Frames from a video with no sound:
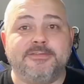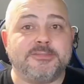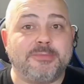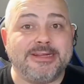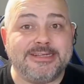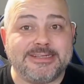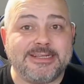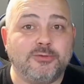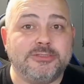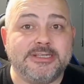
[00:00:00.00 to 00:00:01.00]
has pleaded
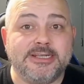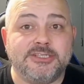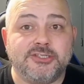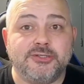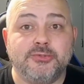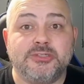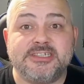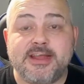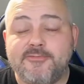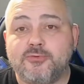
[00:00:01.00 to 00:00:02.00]
guilty to
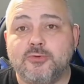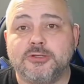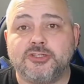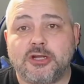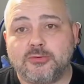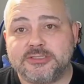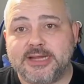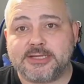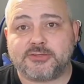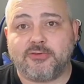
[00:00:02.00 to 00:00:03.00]
several child
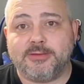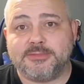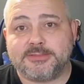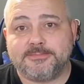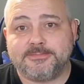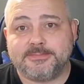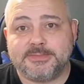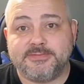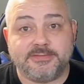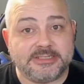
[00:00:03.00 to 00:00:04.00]
sex crimes.
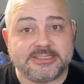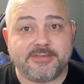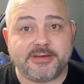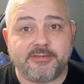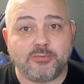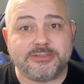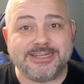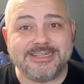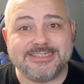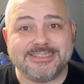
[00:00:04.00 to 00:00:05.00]
57-year-old
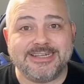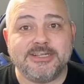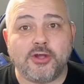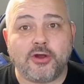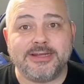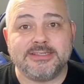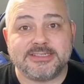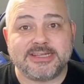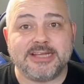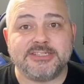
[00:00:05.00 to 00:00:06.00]
DC Collins,
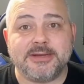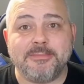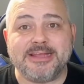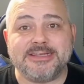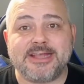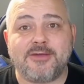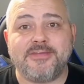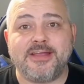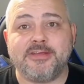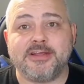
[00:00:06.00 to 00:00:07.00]
attached to the Met South
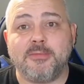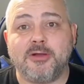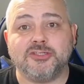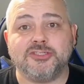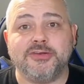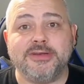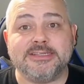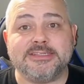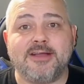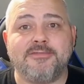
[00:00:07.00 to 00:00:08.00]
Area Command Unit in
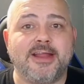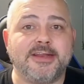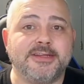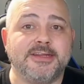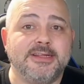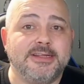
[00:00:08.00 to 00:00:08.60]
South London,